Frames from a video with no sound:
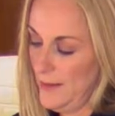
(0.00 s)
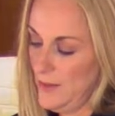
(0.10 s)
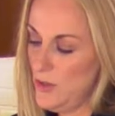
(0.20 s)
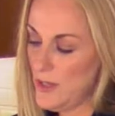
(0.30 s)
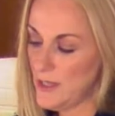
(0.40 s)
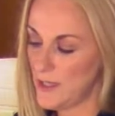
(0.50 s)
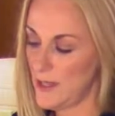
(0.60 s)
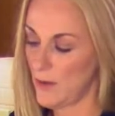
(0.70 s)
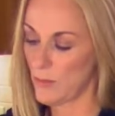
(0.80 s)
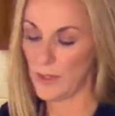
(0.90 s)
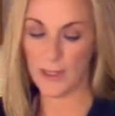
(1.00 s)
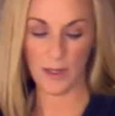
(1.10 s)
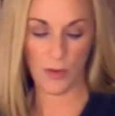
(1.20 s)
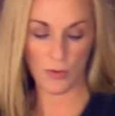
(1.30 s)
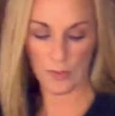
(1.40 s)
You can see they're really
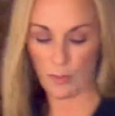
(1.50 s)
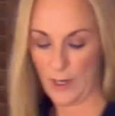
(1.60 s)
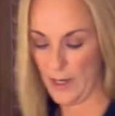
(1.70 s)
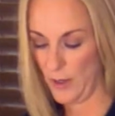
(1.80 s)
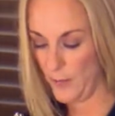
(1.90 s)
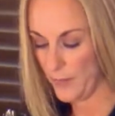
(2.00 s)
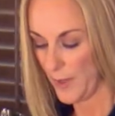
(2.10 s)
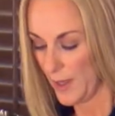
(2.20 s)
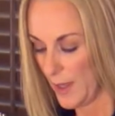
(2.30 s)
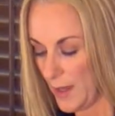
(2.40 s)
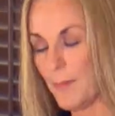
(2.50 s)
golden brown.